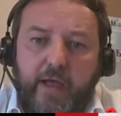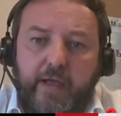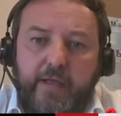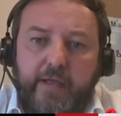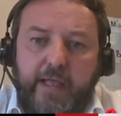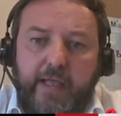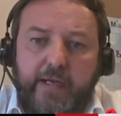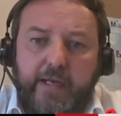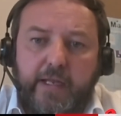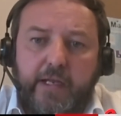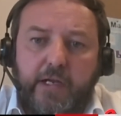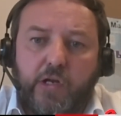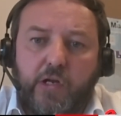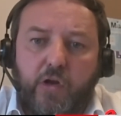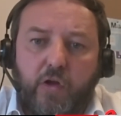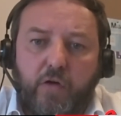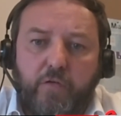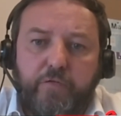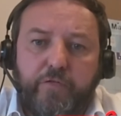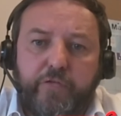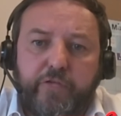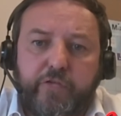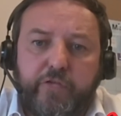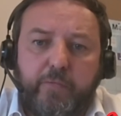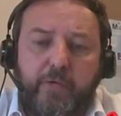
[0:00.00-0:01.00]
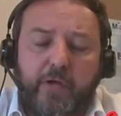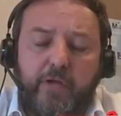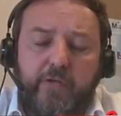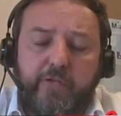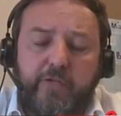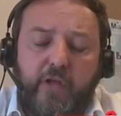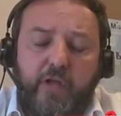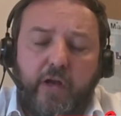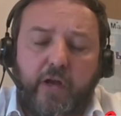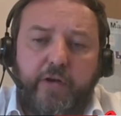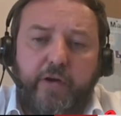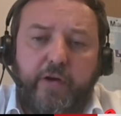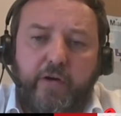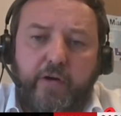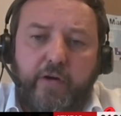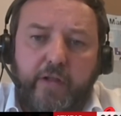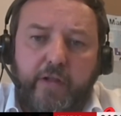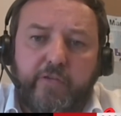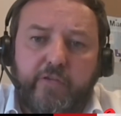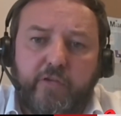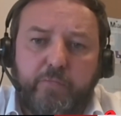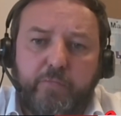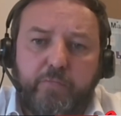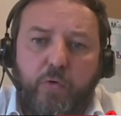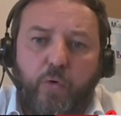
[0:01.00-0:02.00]
getting love, solidarity
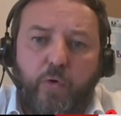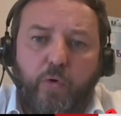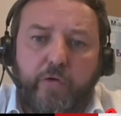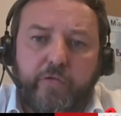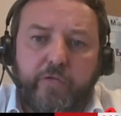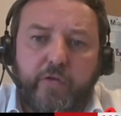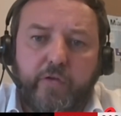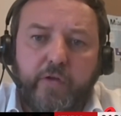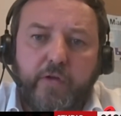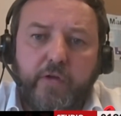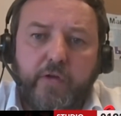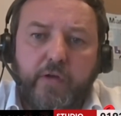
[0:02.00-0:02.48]
and support,